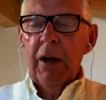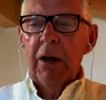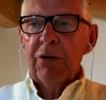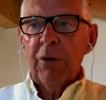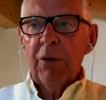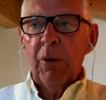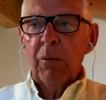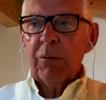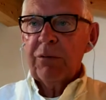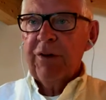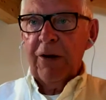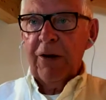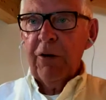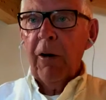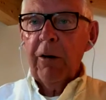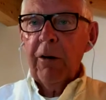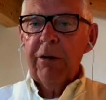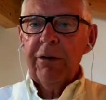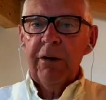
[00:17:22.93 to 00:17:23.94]
So
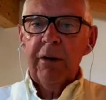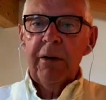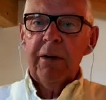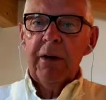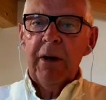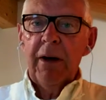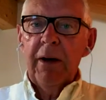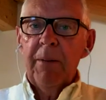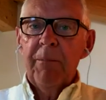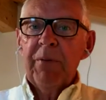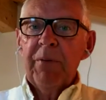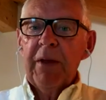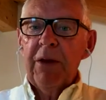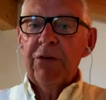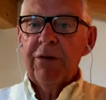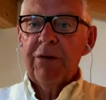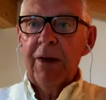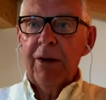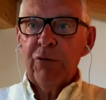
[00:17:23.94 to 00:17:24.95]
technology
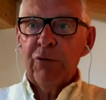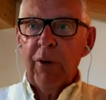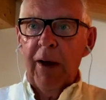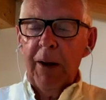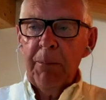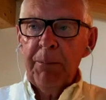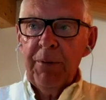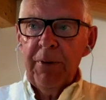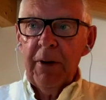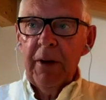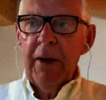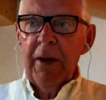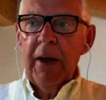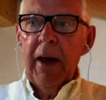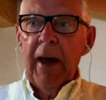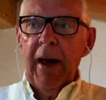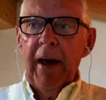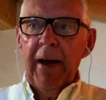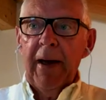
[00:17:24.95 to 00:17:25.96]
is here to help,
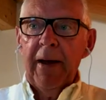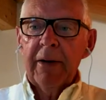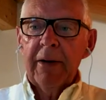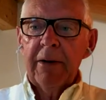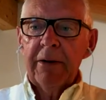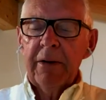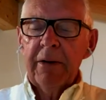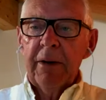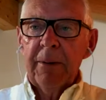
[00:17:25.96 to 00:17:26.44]
and